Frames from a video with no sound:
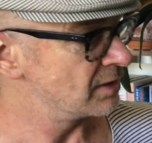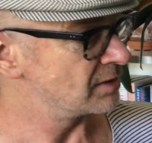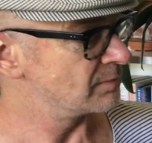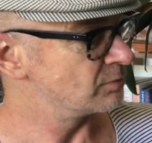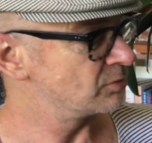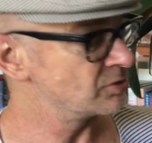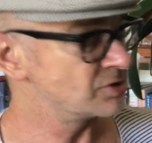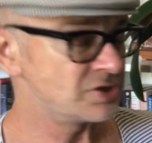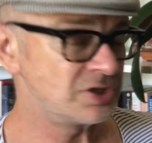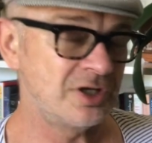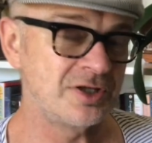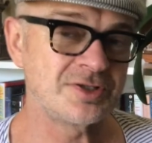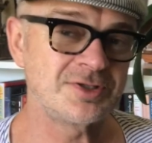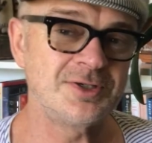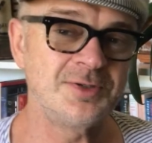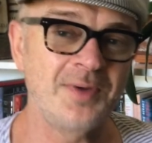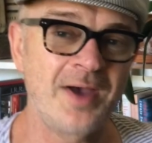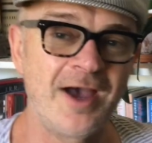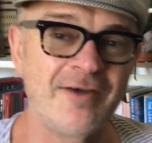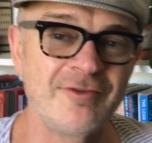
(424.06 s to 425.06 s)
the more chance
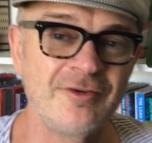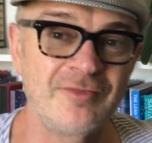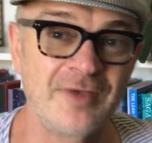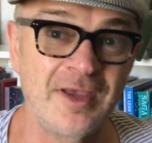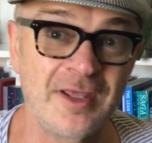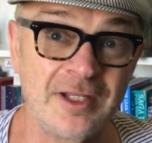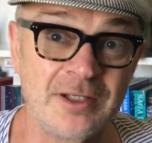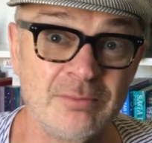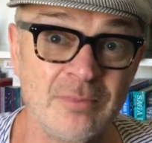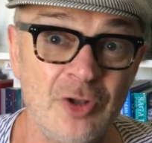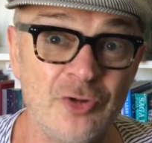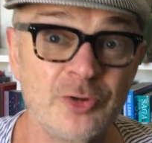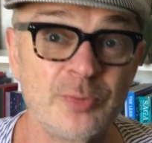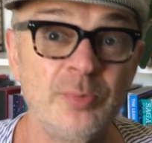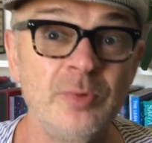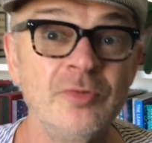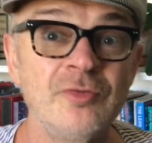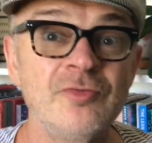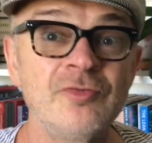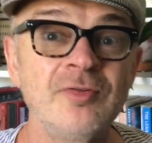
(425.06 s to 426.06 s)
you have of getting
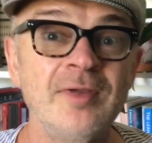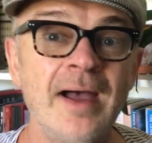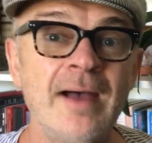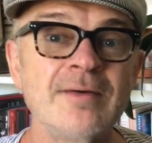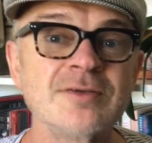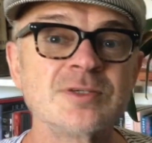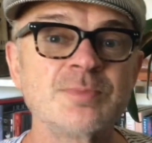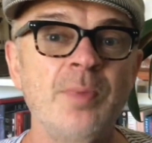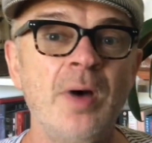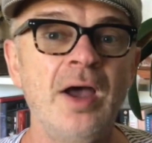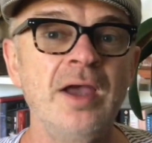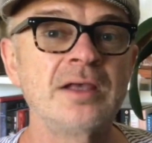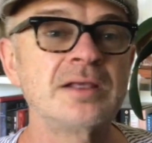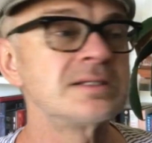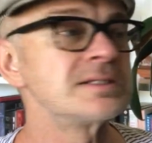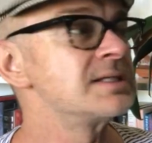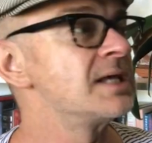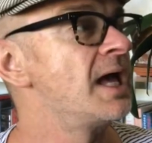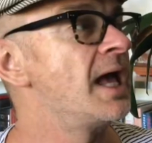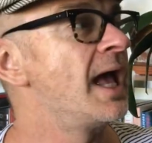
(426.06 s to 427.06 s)
multiple flower
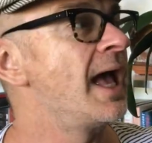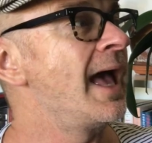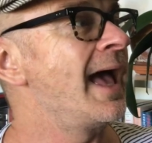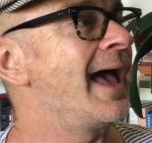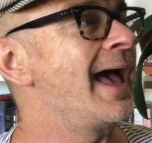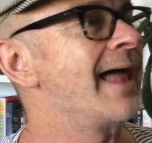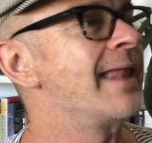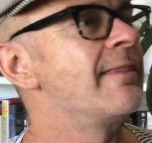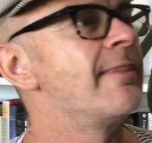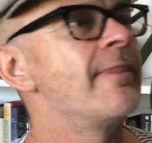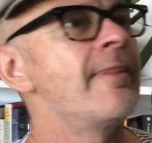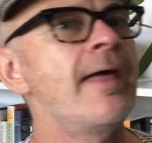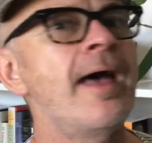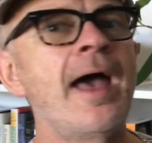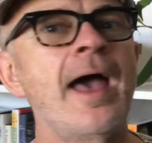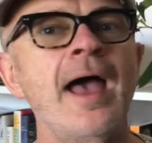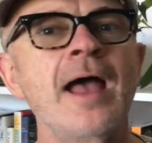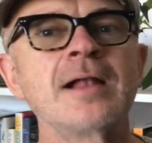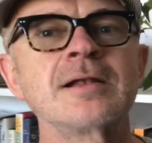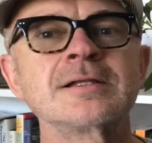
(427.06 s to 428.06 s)
spikes, and
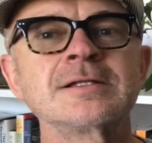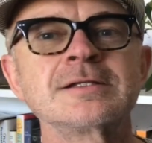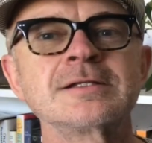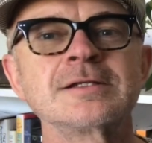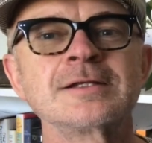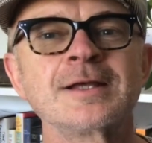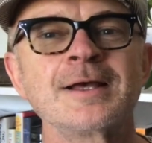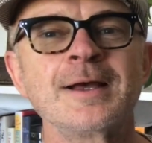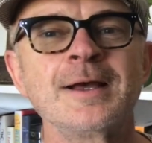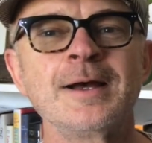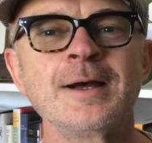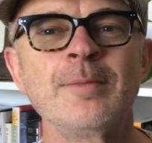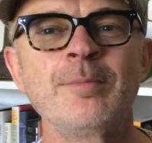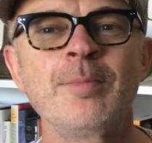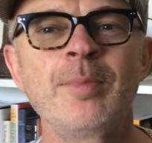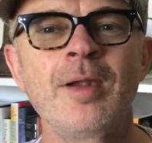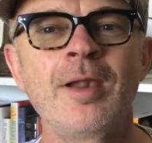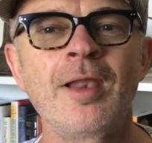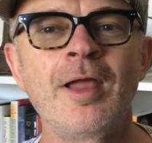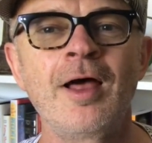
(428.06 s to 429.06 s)
that,
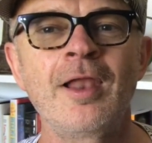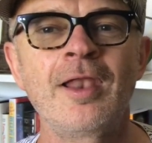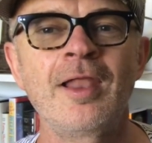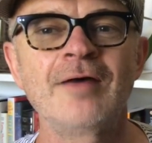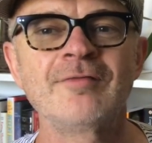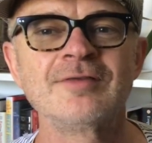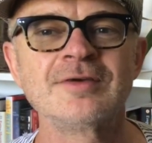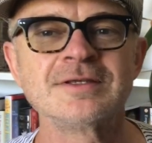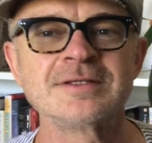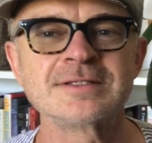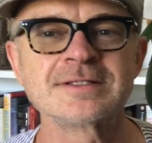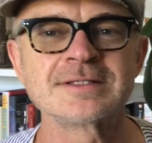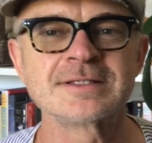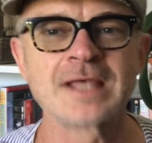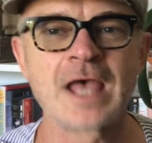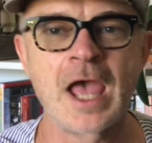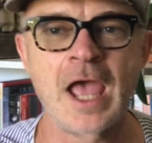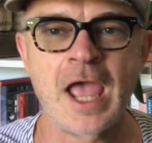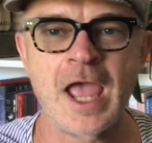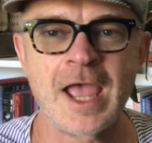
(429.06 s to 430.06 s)
plant lovers,
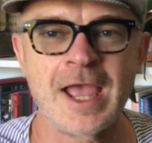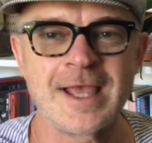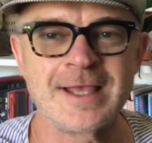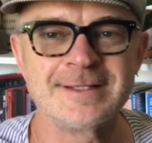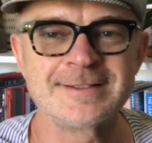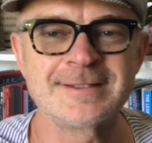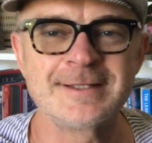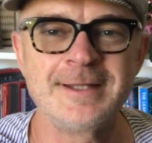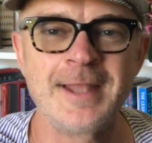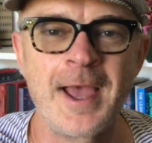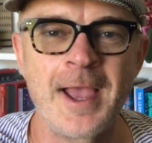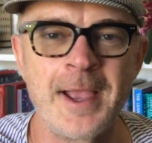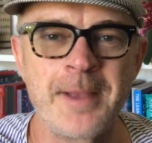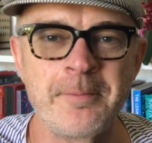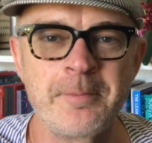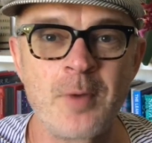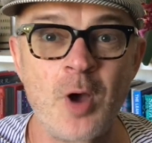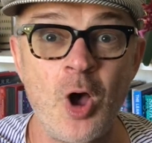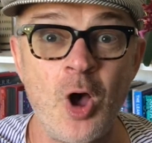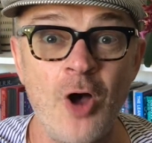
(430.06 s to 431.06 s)
is the
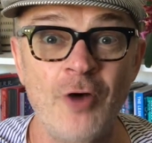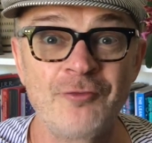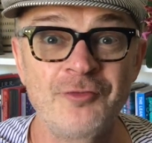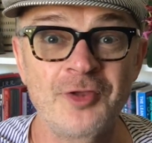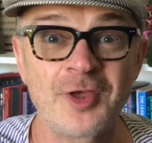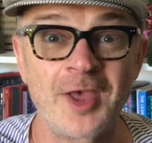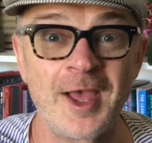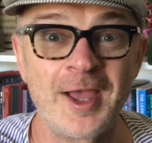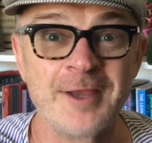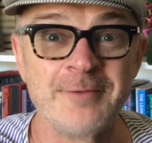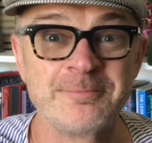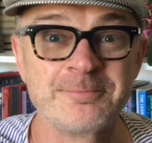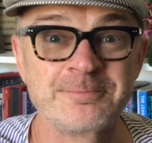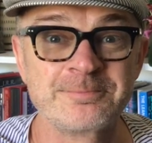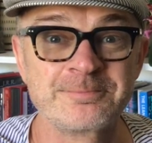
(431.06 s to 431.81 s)
name of the game.